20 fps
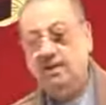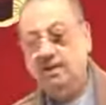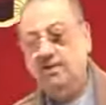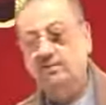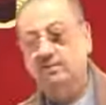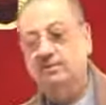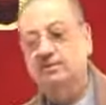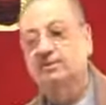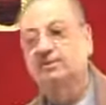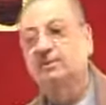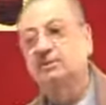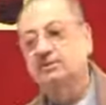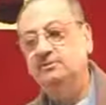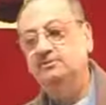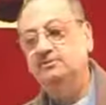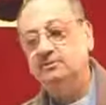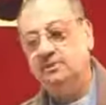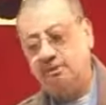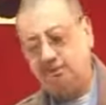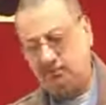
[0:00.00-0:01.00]
This
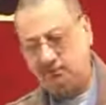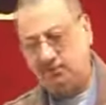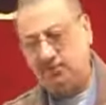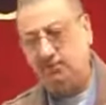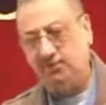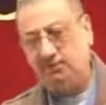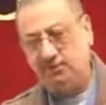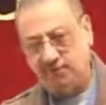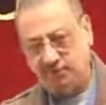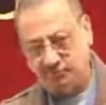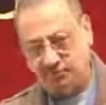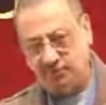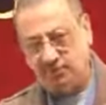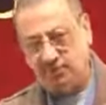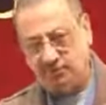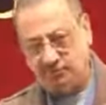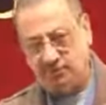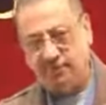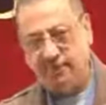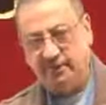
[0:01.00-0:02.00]
comes in book 3,
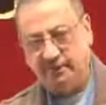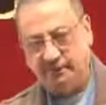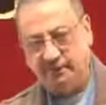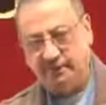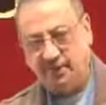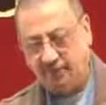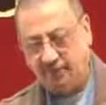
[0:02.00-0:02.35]
inshallah. We'll